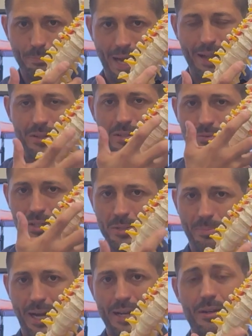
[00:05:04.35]
balance of the
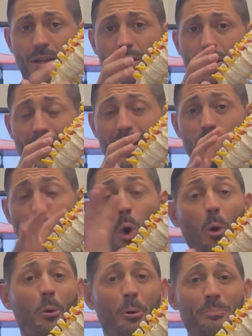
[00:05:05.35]
spine as a
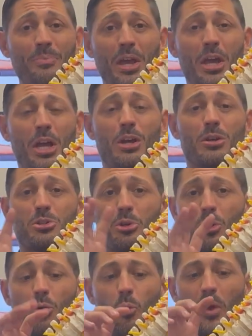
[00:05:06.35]
whole.
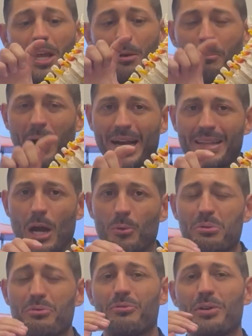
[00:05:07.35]
So we combine that
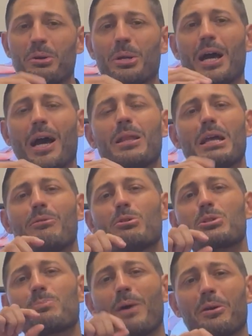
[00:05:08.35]
with very high
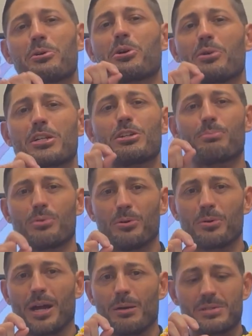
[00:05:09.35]
level spinal corrective
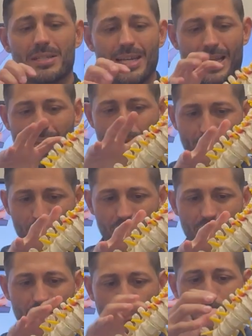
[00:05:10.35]
programs to take
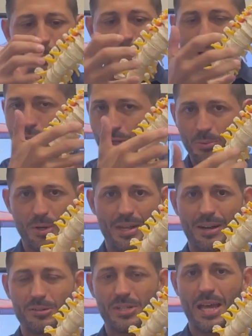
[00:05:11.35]
images, and we measure where
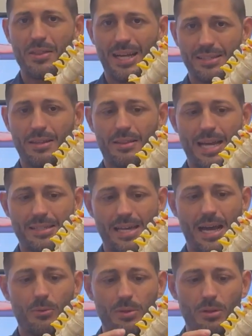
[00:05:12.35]
that's
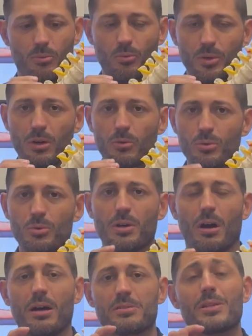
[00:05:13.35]
at, what the real root
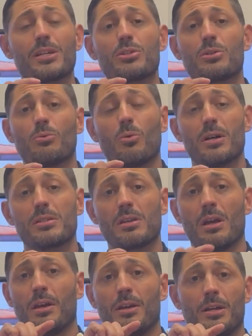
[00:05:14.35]
cause of the issue was
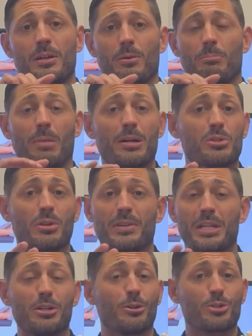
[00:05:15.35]
months or
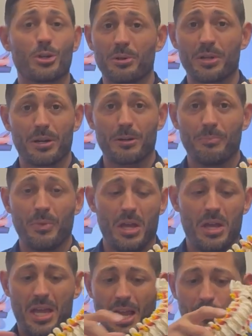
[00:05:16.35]
even years earlier.
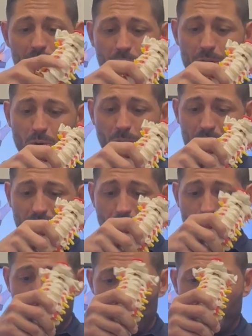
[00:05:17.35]
And we start to over
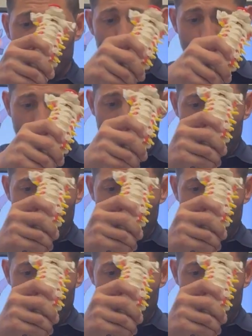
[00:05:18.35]
time move and train